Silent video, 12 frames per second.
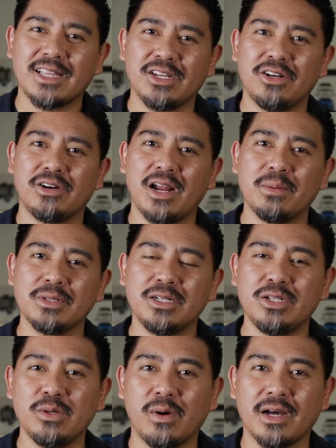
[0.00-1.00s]
that you're able to
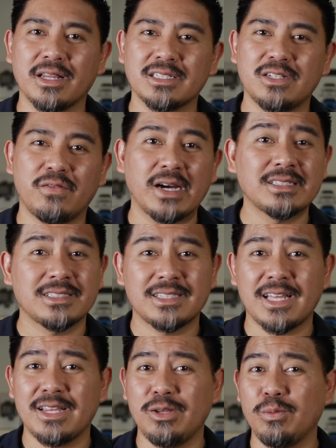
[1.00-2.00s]
do on this device
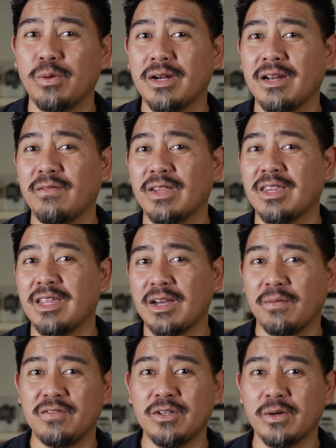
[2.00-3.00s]
that you wouldn't even think
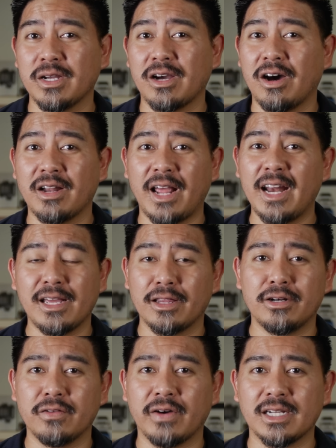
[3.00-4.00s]
of doing on any
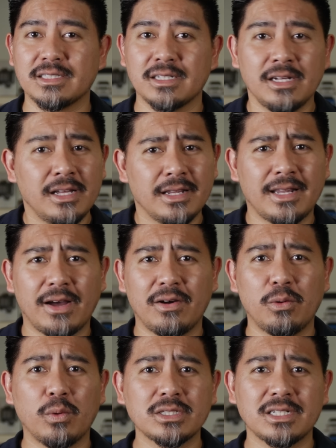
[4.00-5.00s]
other device. Now,
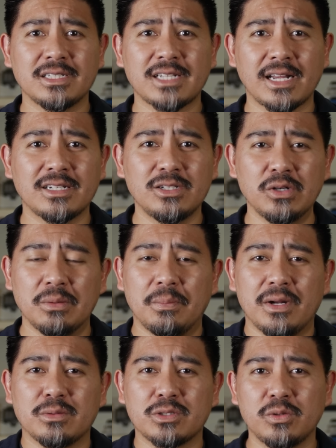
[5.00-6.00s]
it wasn't designed to do it,
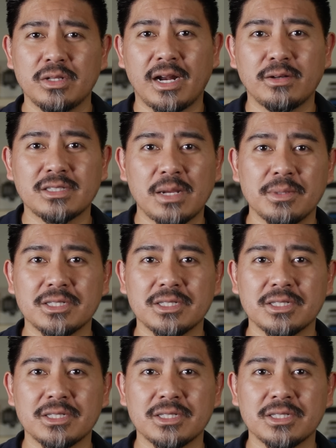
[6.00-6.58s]
but it was cool that I was able